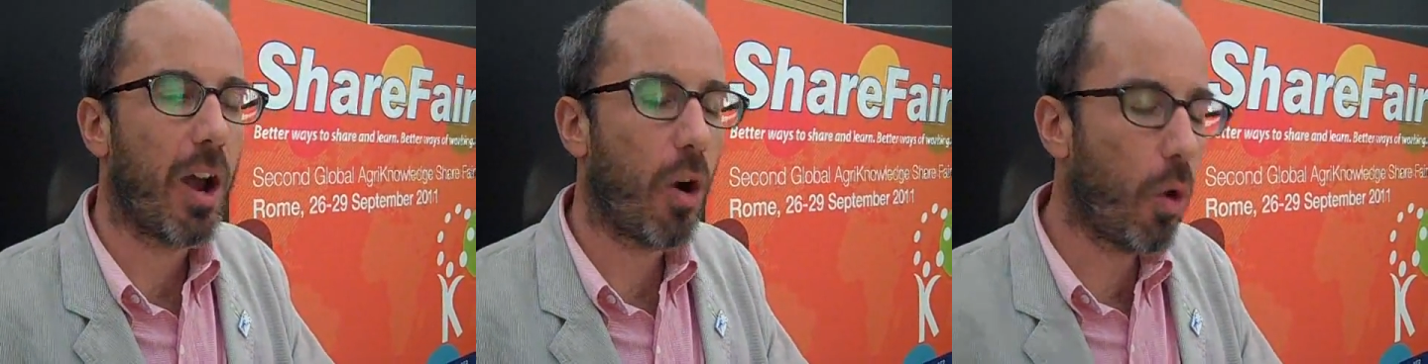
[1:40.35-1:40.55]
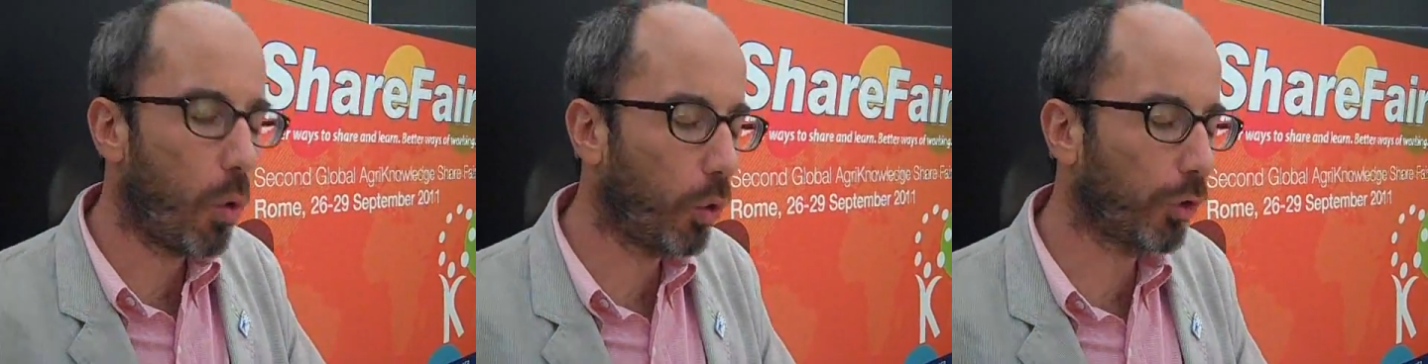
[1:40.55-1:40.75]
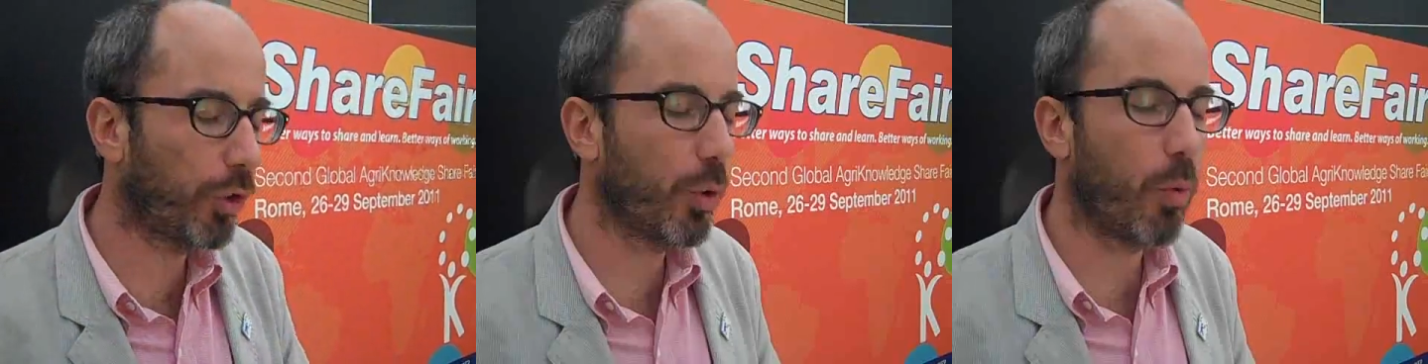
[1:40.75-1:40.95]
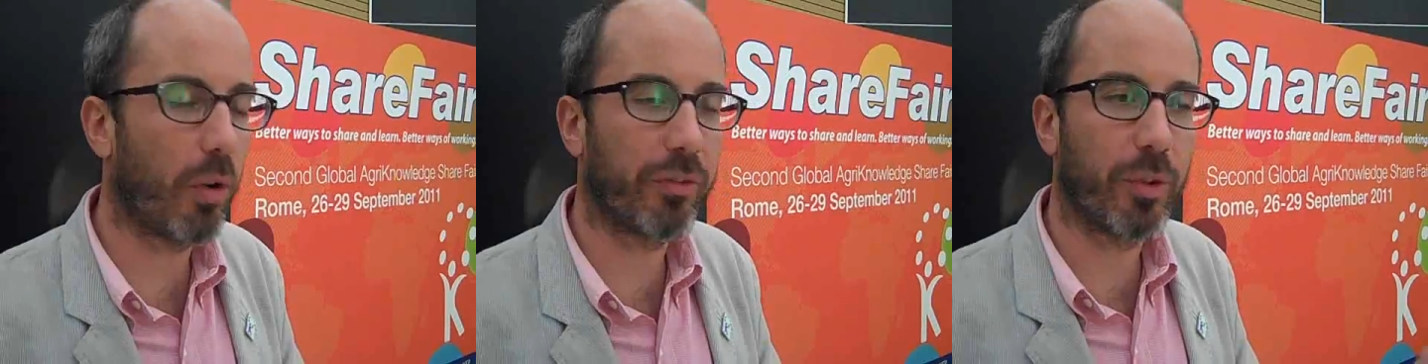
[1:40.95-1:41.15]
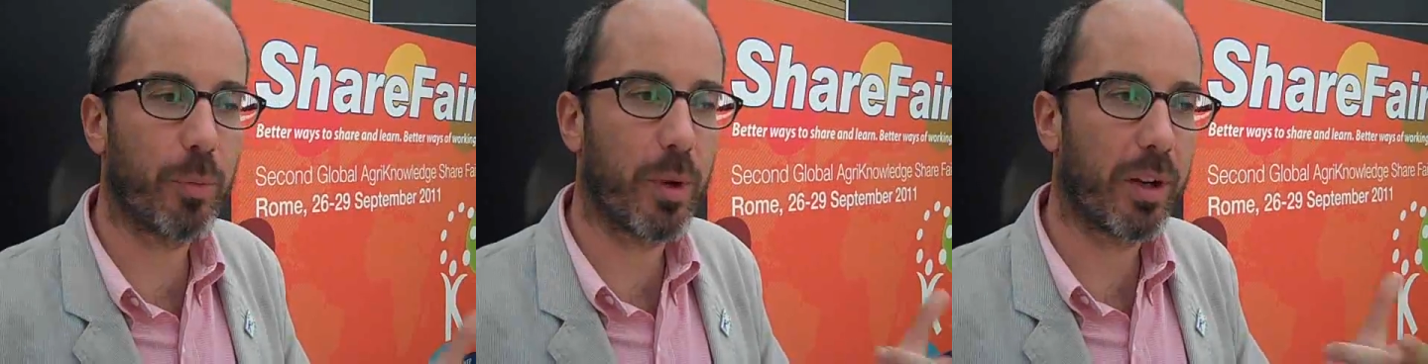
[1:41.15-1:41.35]
All too
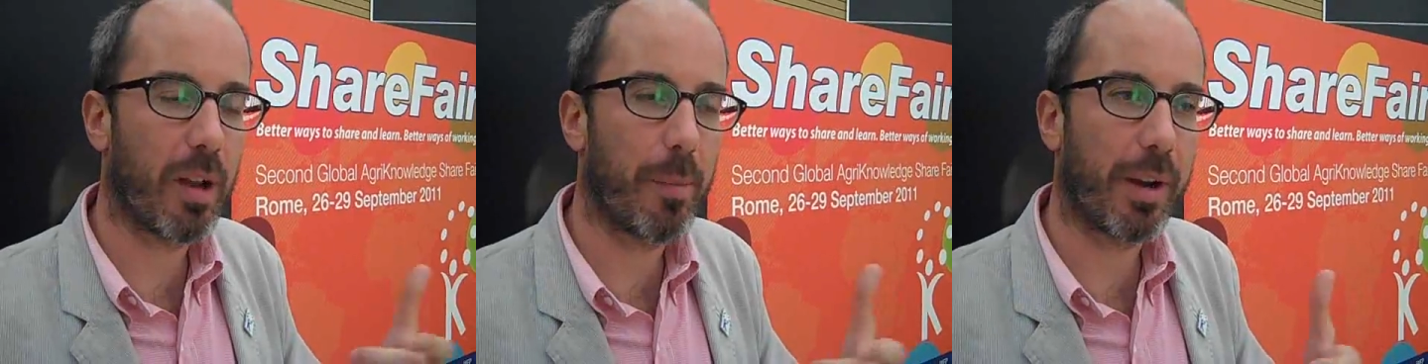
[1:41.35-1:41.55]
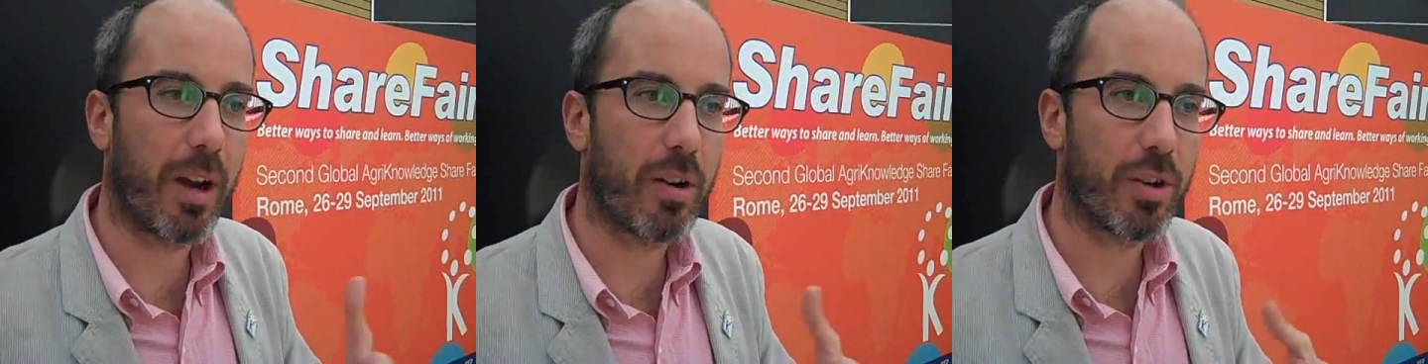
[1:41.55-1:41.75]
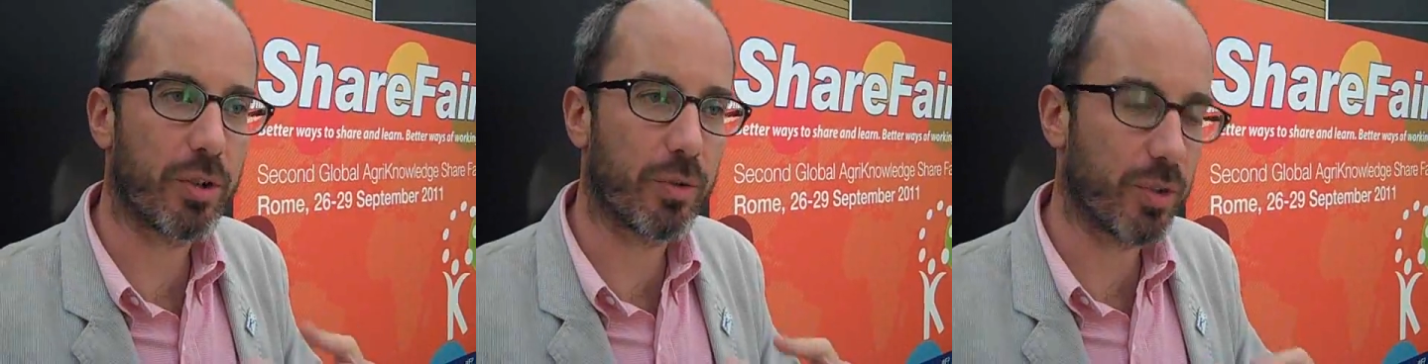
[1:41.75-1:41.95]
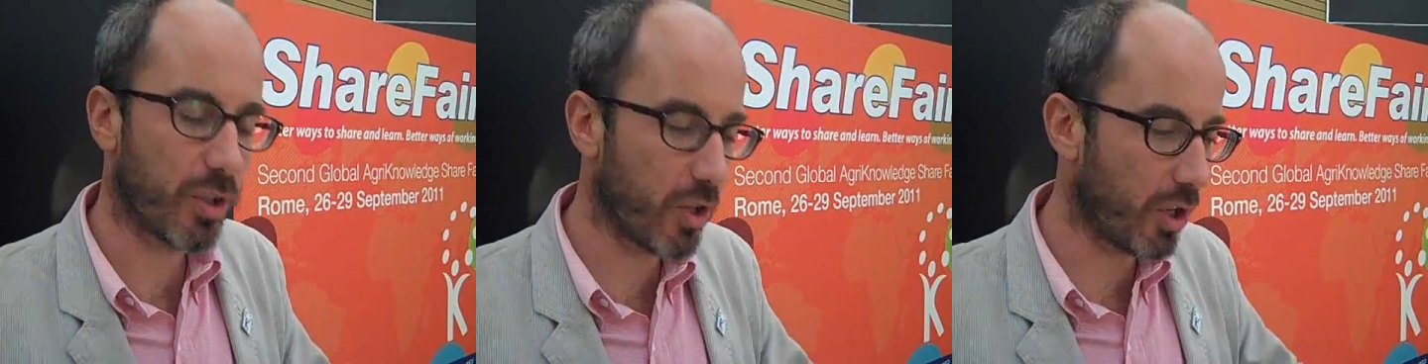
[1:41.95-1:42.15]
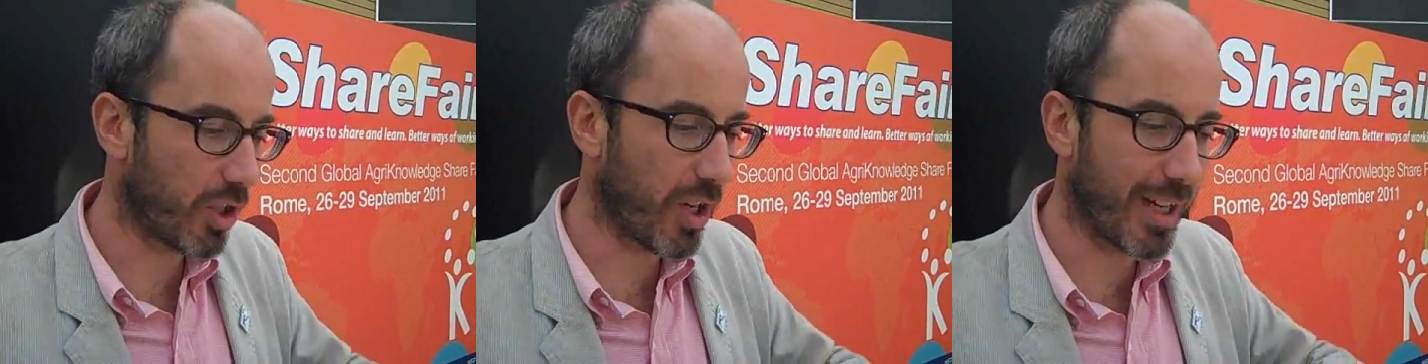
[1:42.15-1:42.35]
often we're coming across
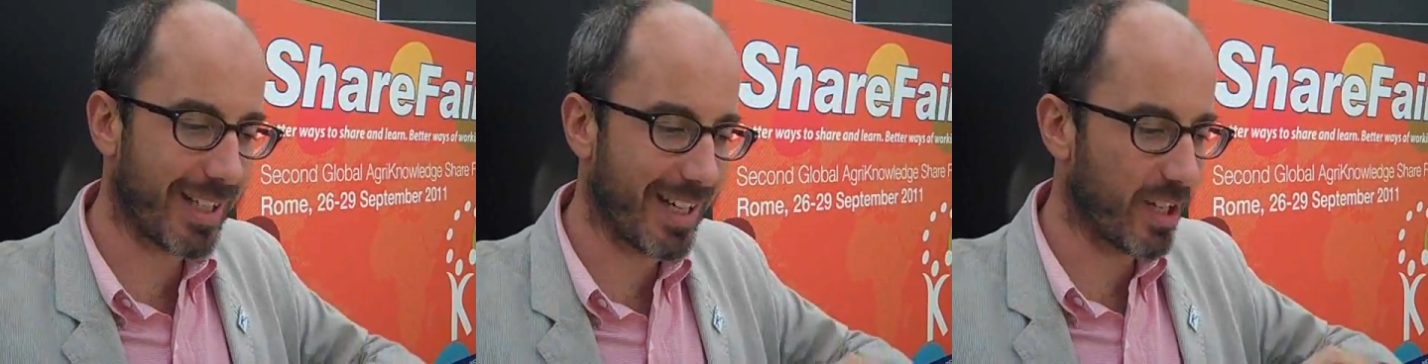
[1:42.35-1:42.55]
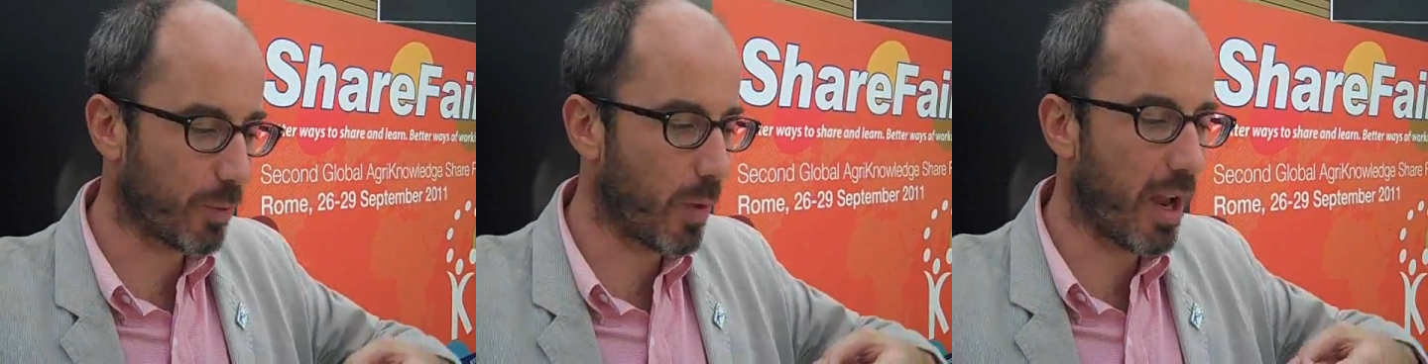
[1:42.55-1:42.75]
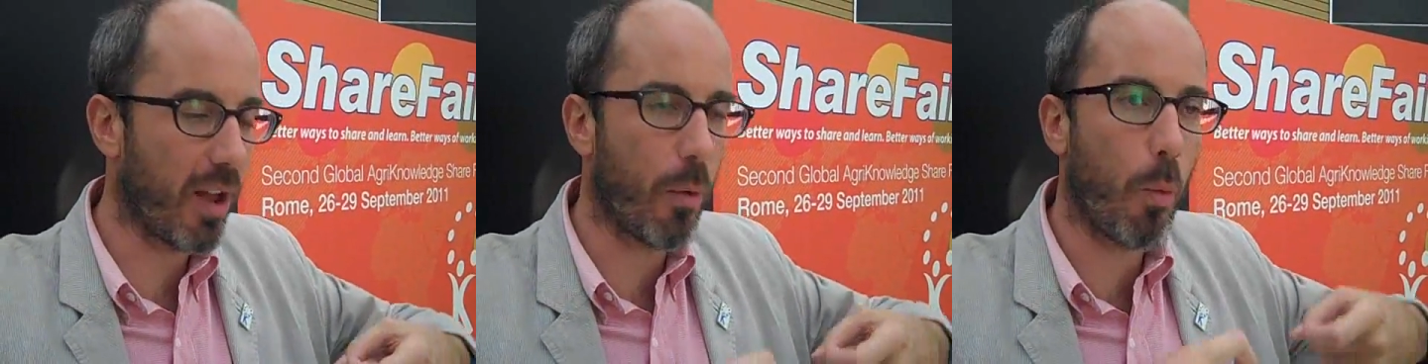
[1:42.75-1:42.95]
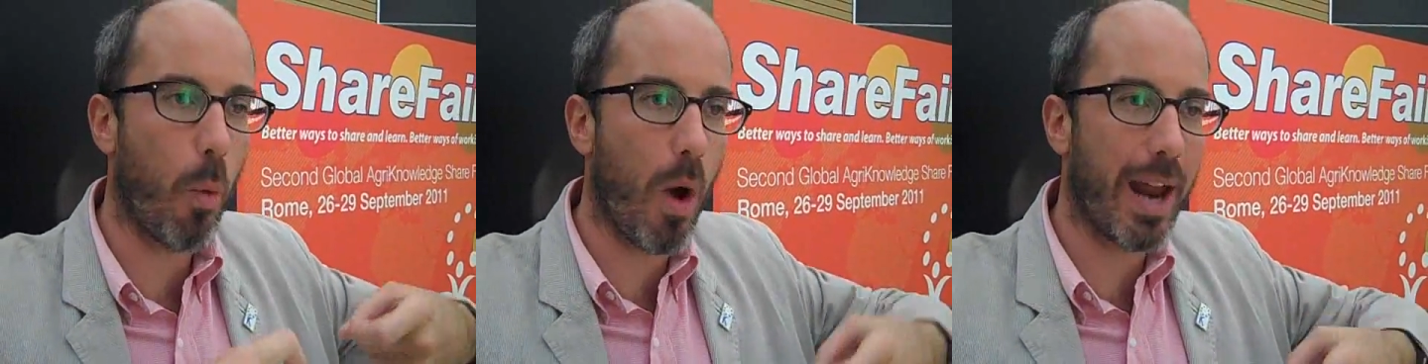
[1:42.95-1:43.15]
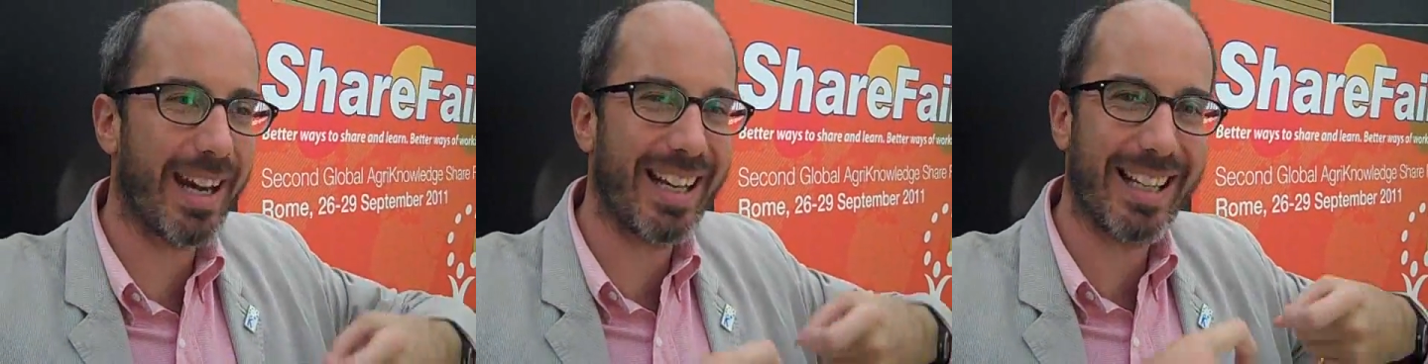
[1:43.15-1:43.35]
research ideas where
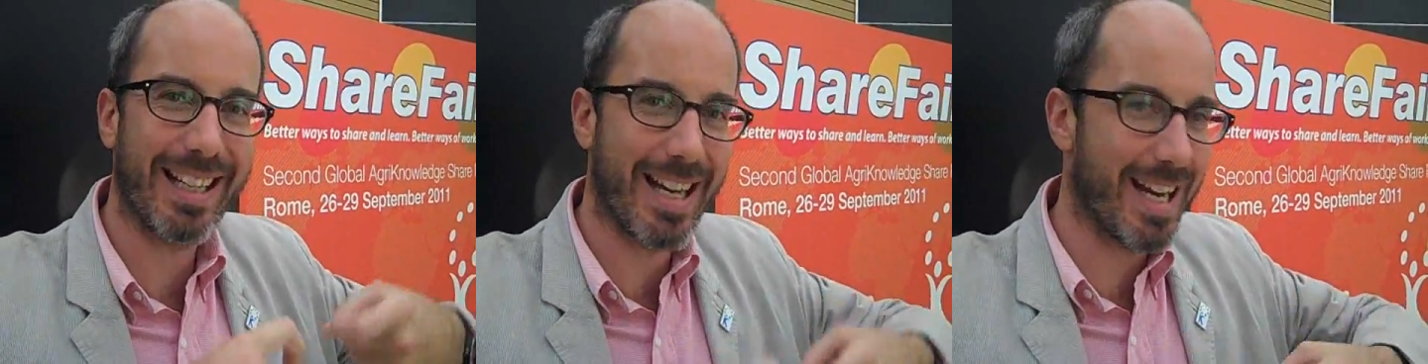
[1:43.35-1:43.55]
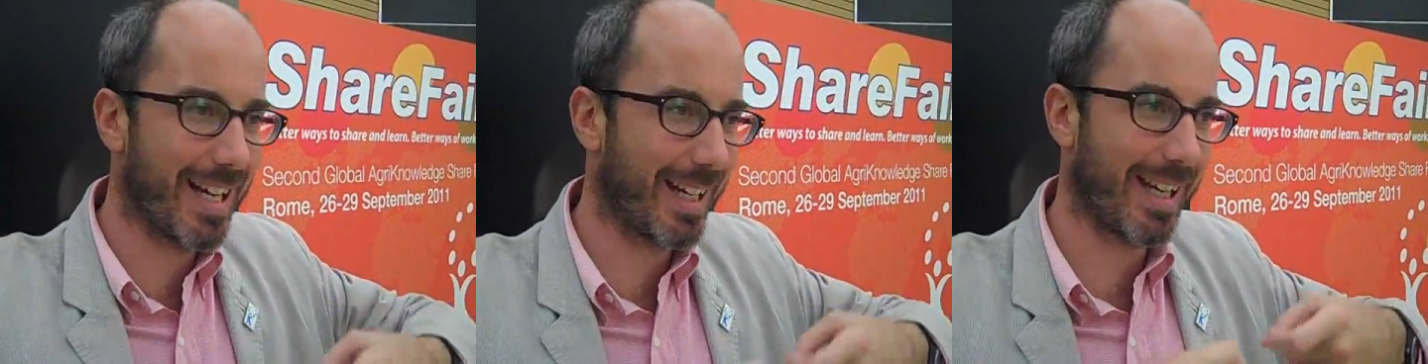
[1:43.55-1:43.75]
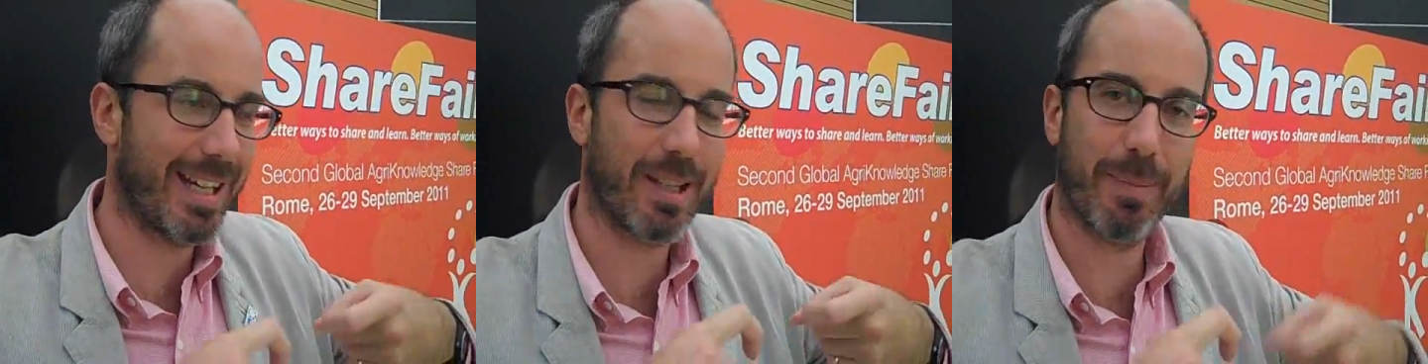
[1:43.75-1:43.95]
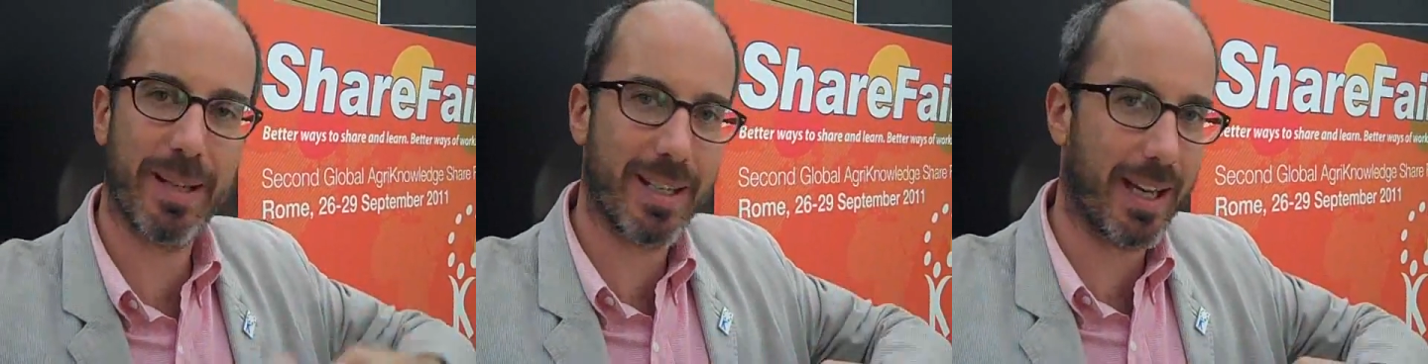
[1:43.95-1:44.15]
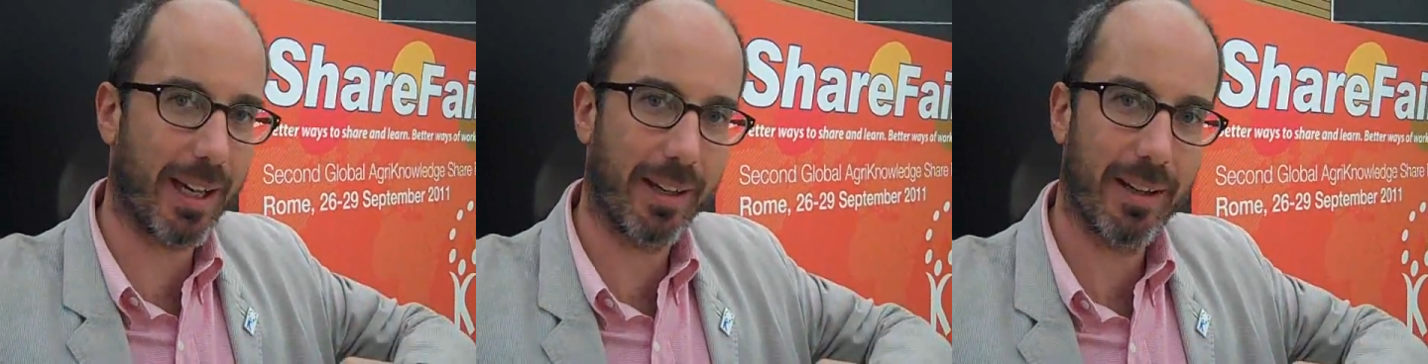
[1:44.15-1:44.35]
one link is
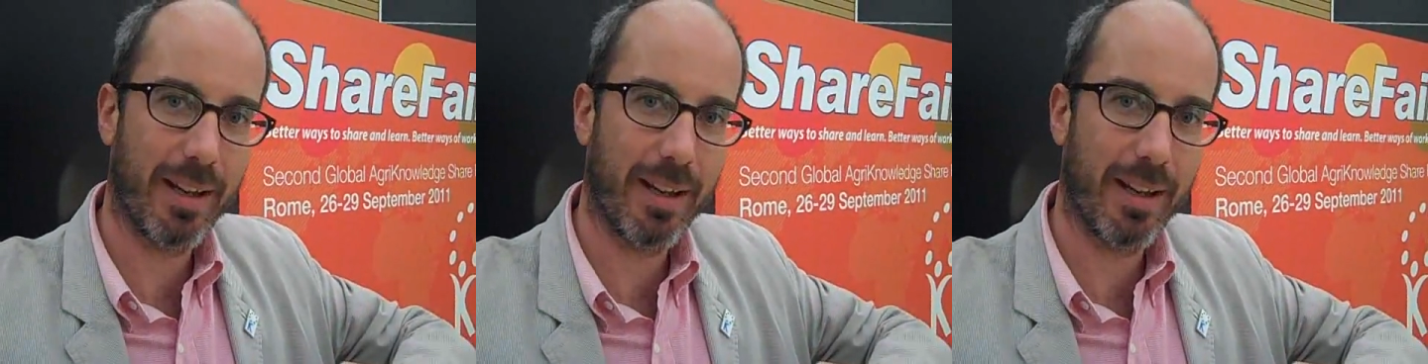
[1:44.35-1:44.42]
missing.